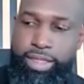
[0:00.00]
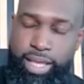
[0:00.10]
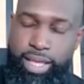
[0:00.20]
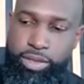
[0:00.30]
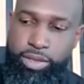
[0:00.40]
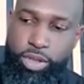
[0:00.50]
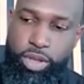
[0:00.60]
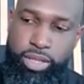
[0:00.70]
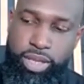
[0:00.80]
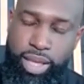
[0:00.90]
then you
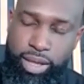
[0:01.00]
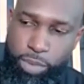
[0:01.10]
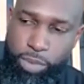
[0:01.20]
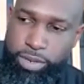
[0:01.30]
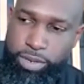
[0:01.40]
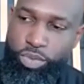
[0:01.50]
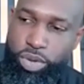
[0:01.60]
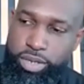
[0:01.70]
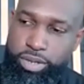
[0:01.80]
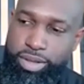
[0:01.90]
look at the kind of people that you
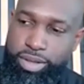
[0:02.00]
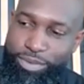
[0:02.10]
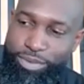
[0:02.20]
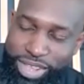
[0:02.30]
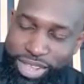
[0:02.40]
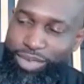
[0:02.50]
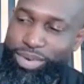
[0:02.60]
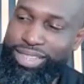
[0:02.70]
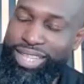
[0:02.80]
want to communicate with,